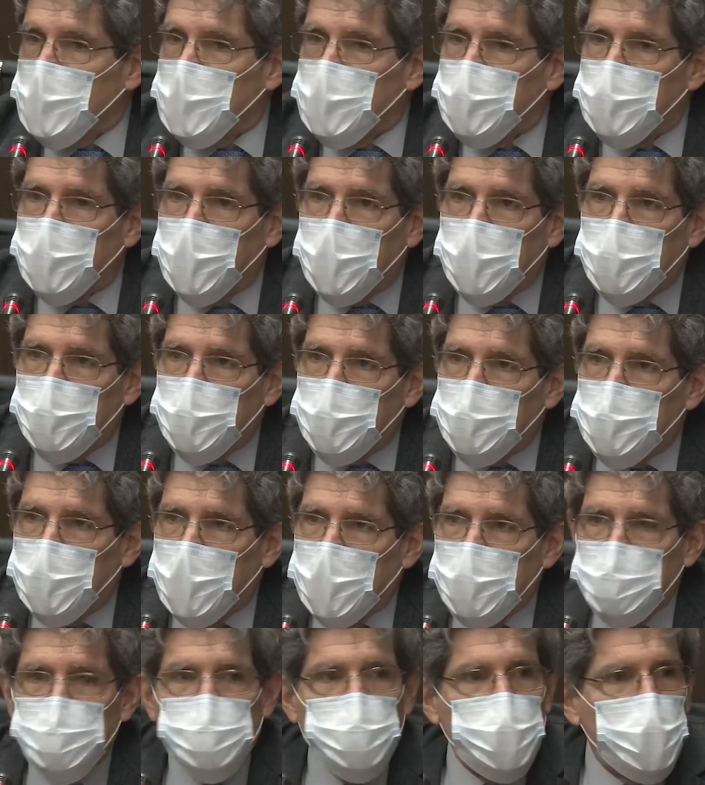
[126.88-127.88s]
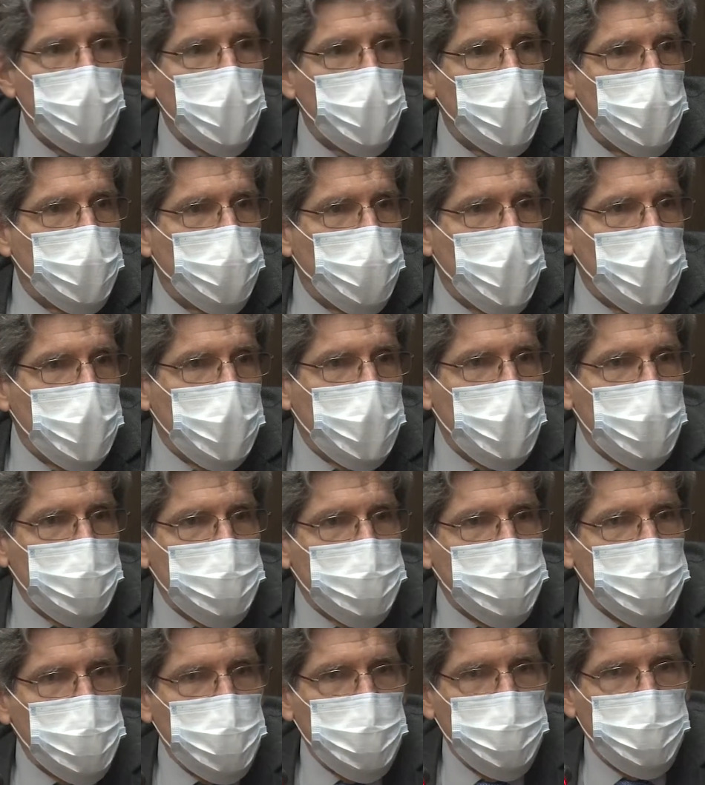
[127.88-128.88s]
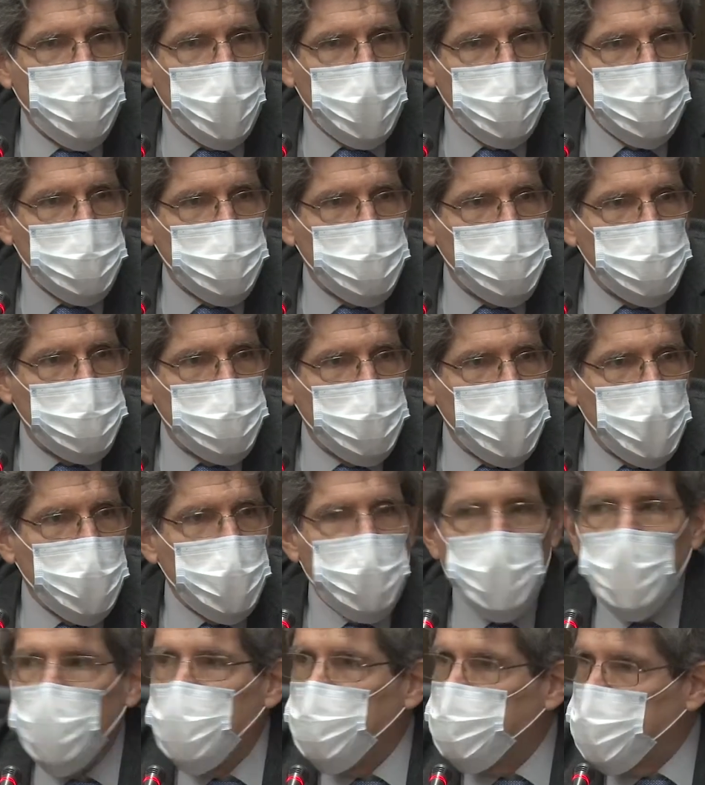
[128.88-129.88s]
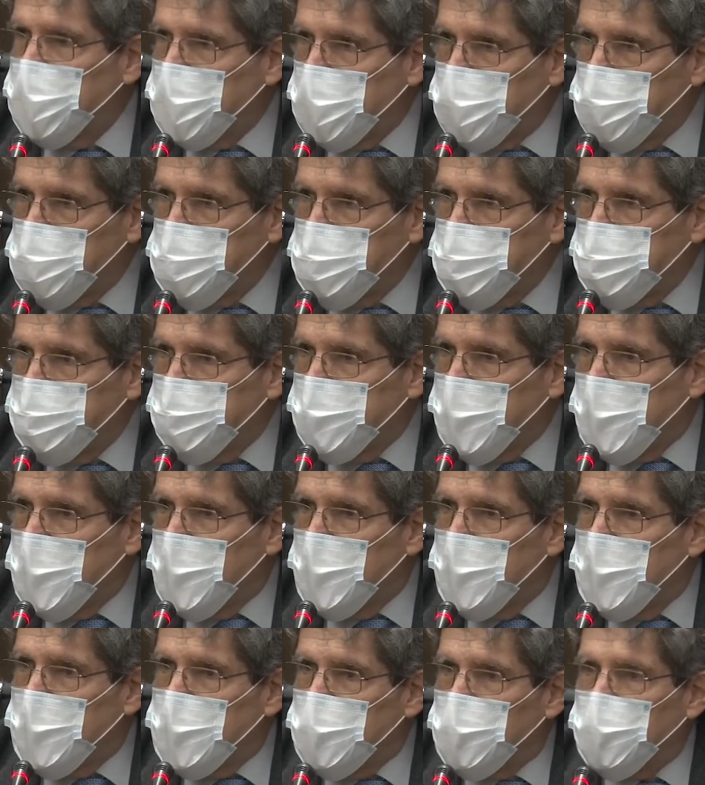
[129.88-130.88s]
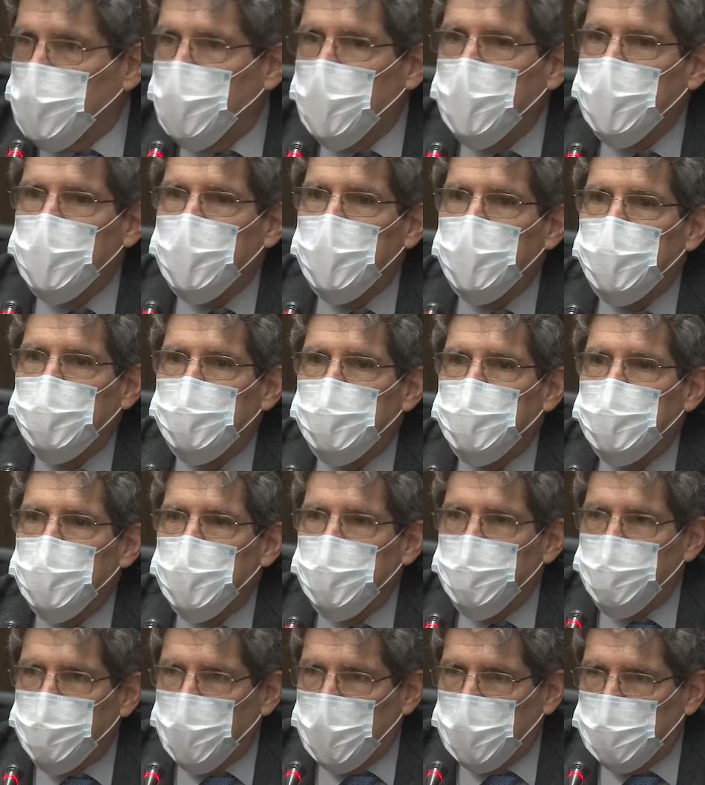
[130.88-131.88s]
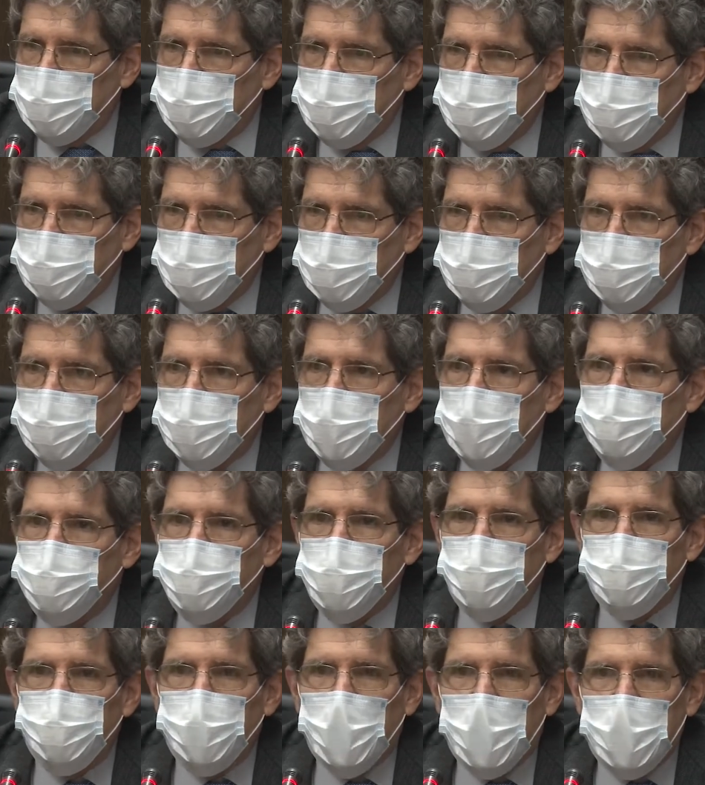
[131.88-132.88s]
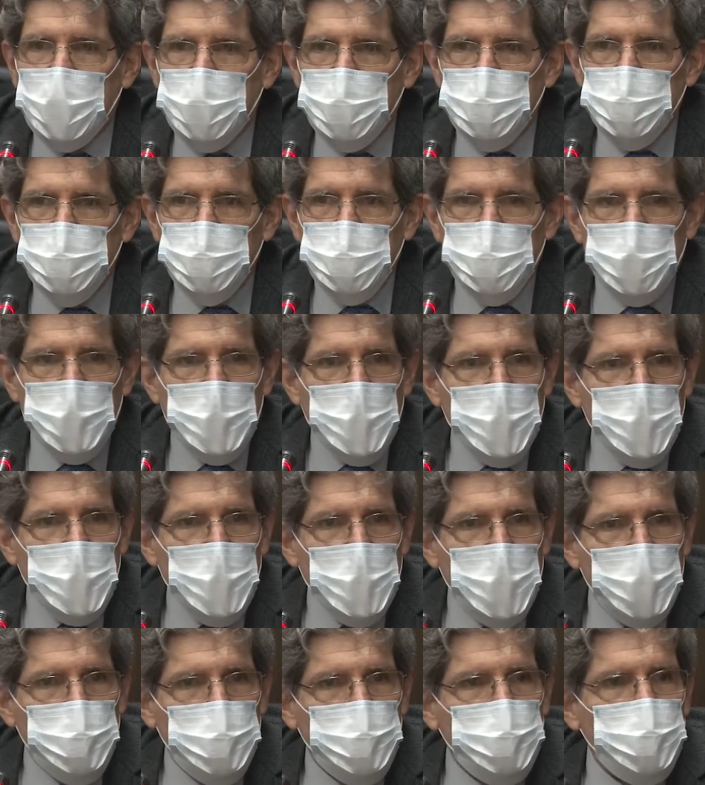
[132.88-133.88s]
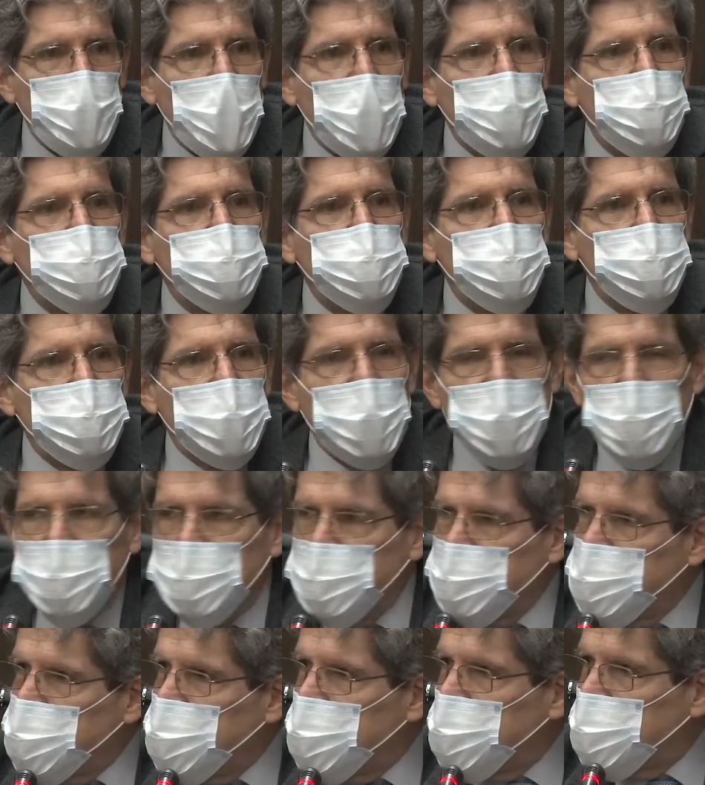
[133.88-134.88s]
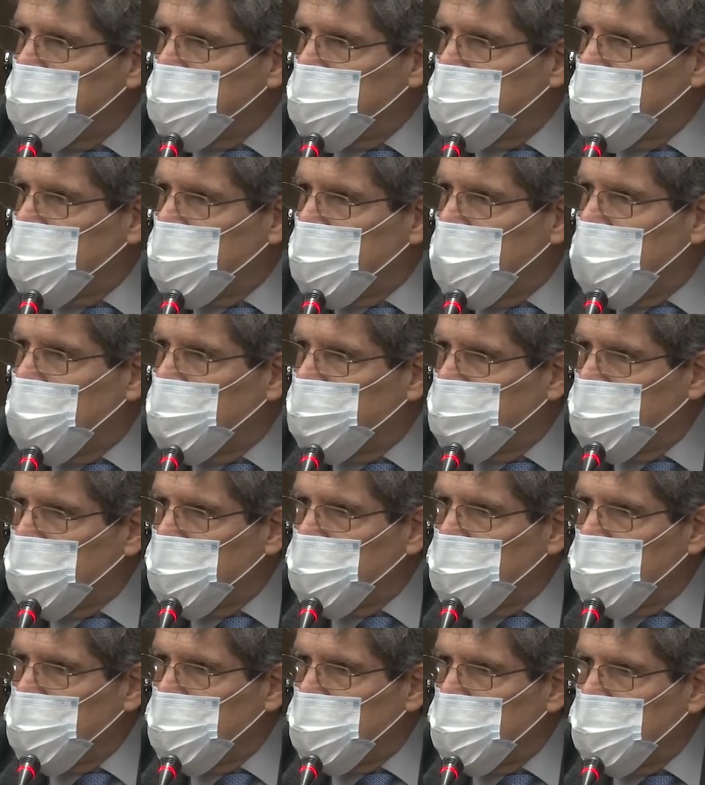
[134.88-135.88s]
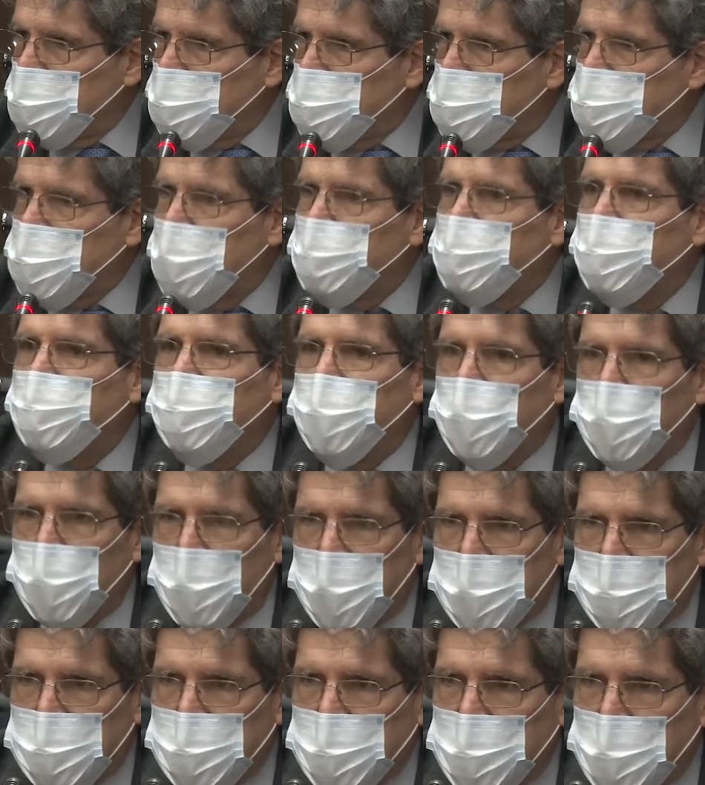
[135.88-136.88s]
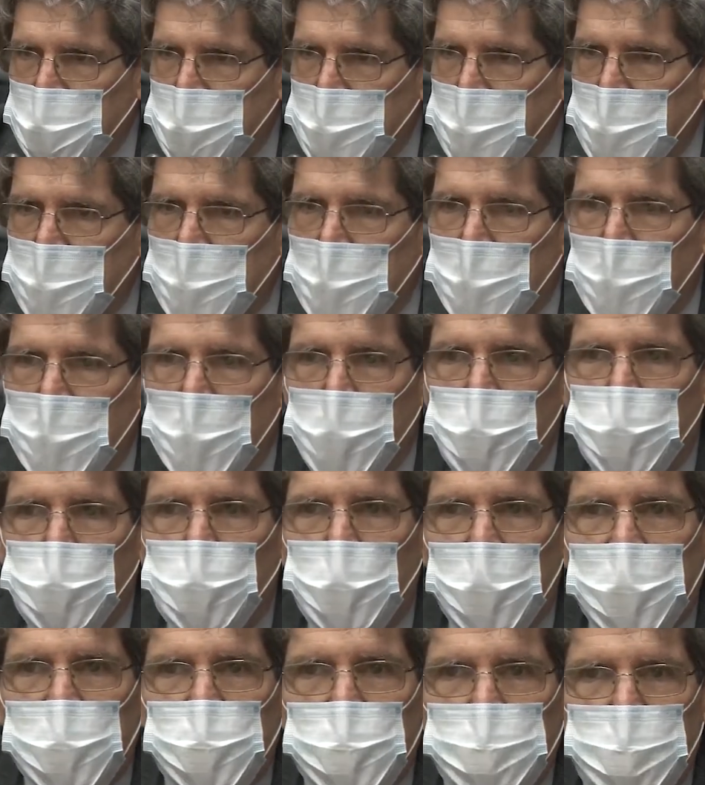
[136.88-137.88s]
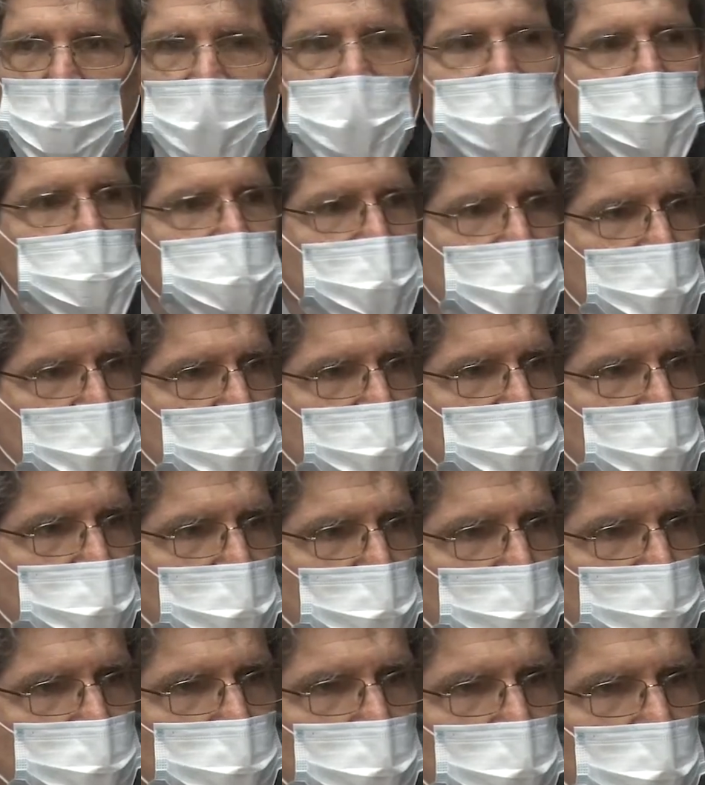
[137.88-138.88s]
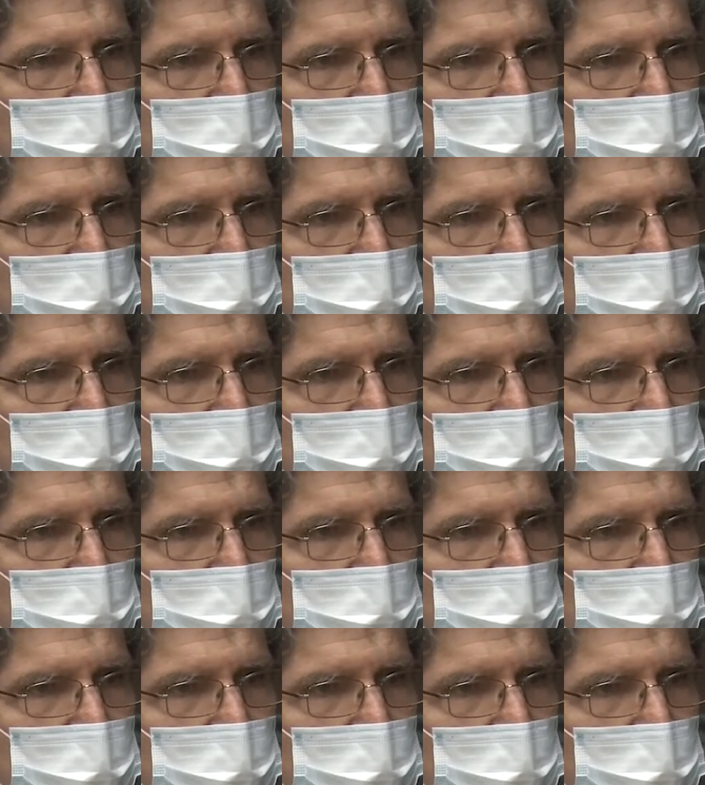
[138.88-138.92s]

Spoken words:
that's where a credit guarantee fund can come in. The credit guarantee fund provides partial guarantees to cover some of the risk, which makes it easier for